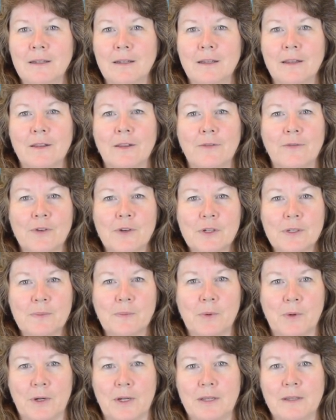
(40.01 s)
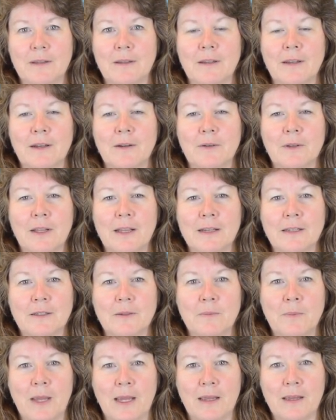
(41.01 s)
The first point that I would like
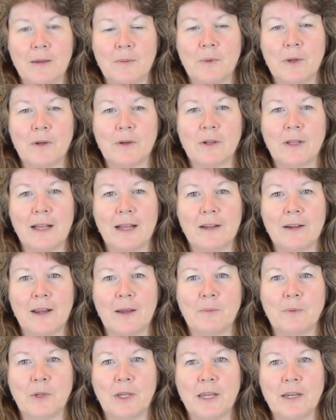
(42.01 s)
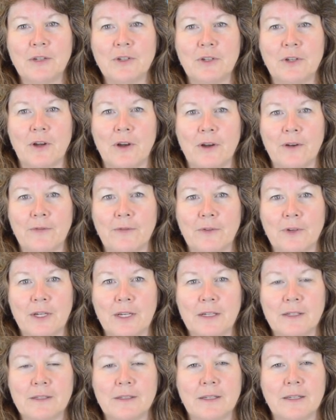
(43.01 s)
to make about cloud application
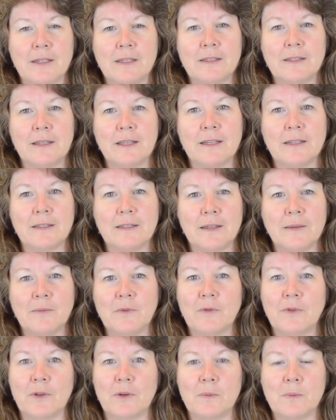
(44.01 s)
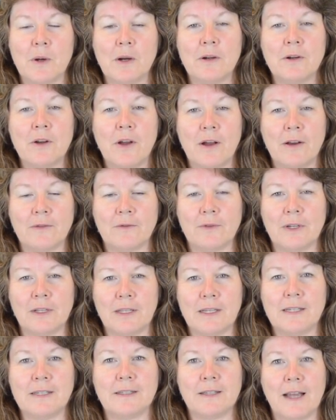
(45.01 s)
offerings is that some of them are not
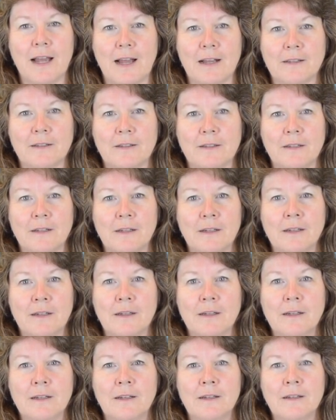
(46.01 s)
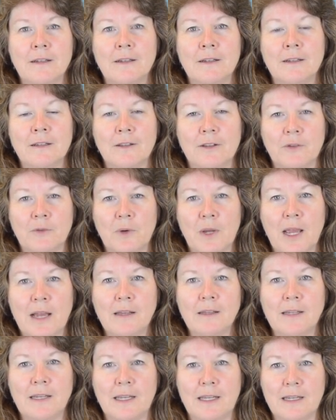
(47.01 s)
really SaaS. The
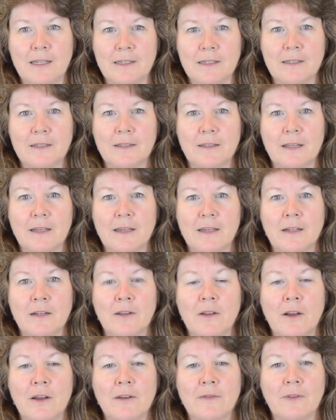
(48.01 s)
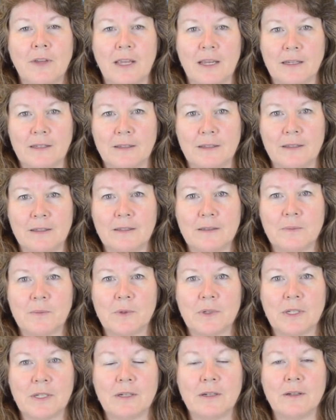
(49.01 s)
reality is that in a lot of cases,
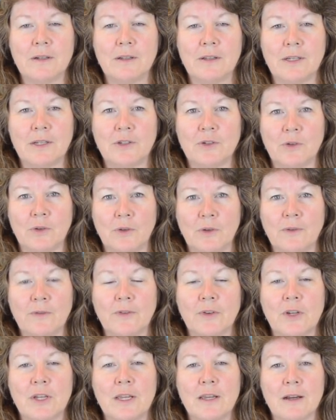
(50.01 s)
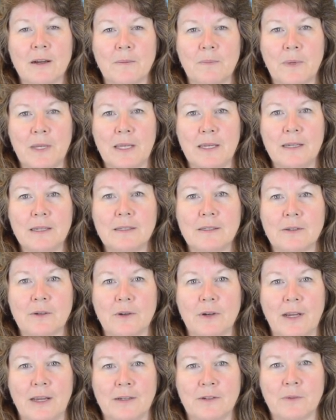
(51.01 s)
particularly true for ERPs
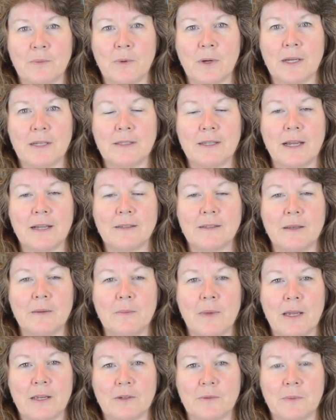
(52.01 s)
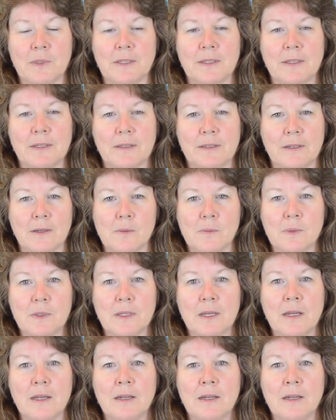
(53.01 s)
or enterprise asset management systems,